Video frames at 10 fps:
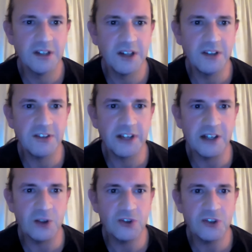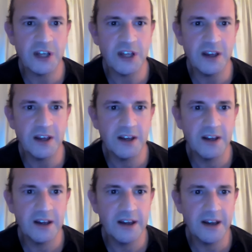understand it or see
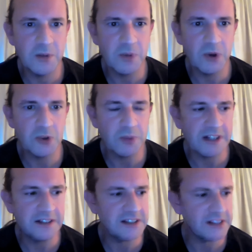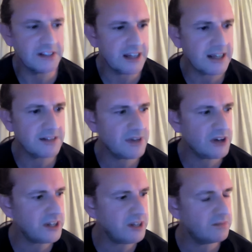any possibilities. And I, I had
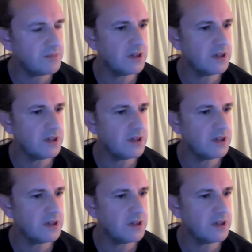very